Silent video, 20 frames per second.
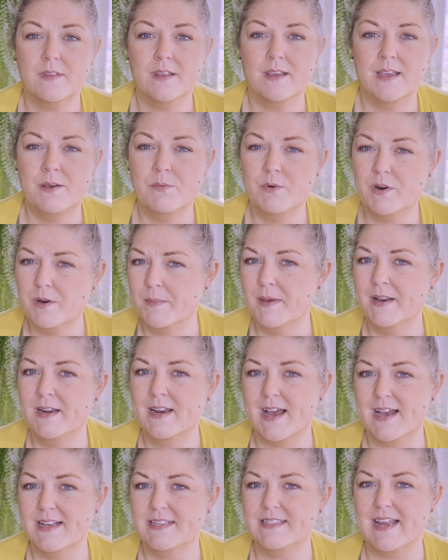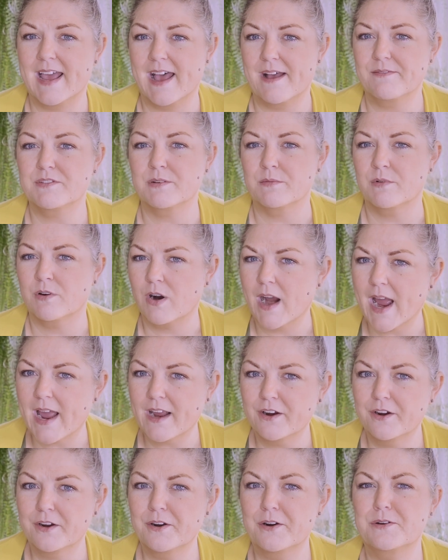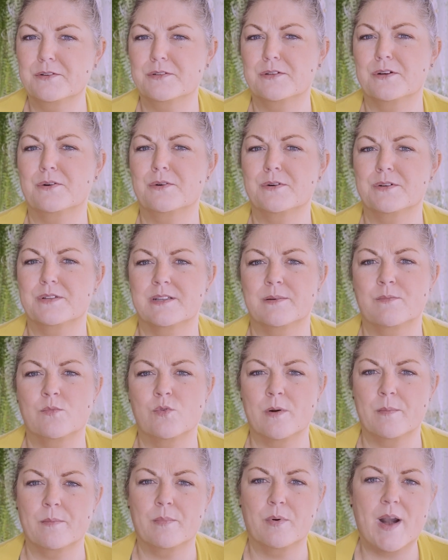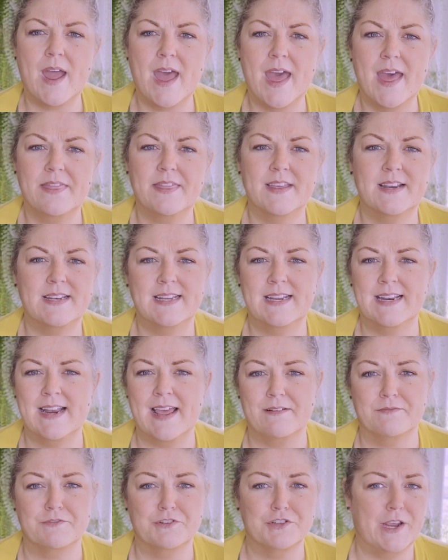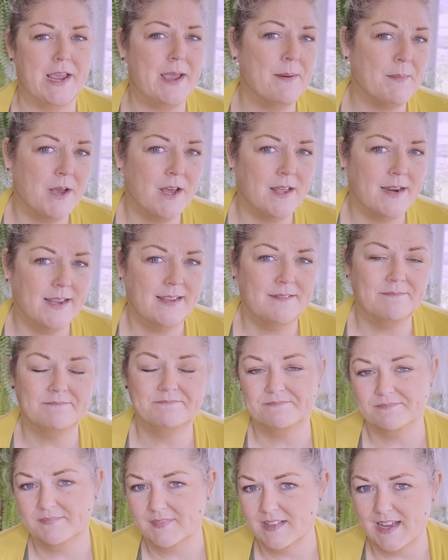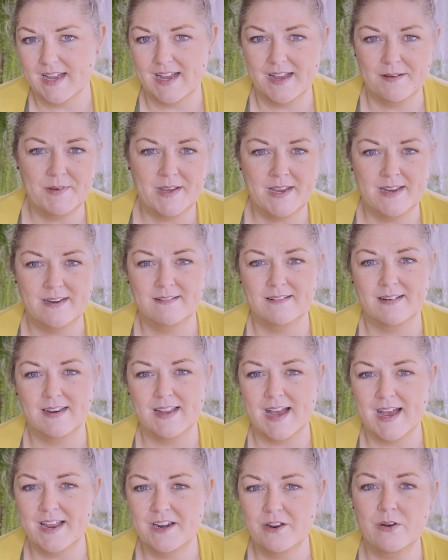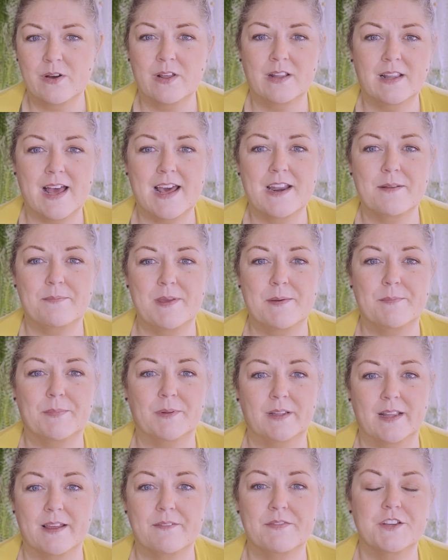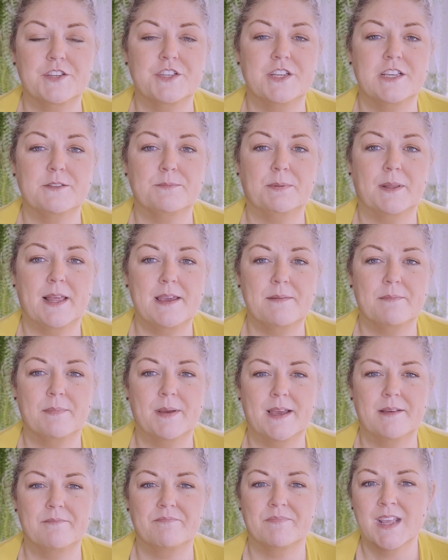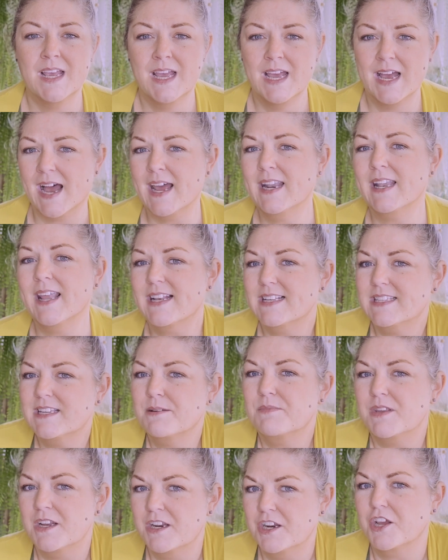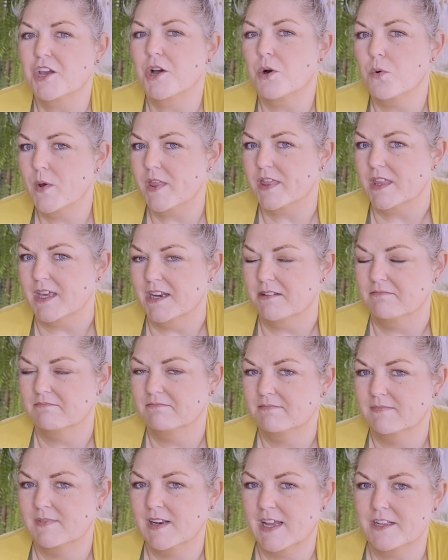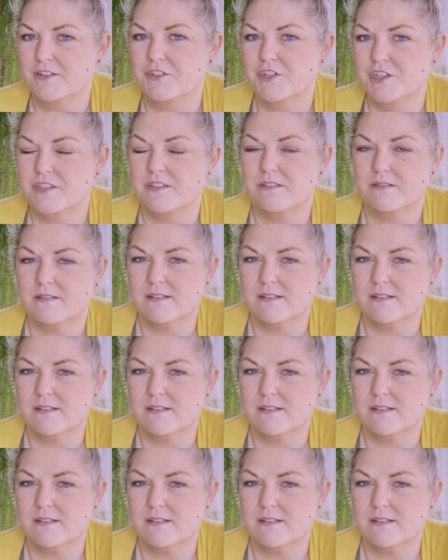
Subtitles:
it would have been nice to have some crackers or some warm bread that didn't have jam on it. I mean, I know a lot of people love the cheese plate, but I'd like something to go with it, not just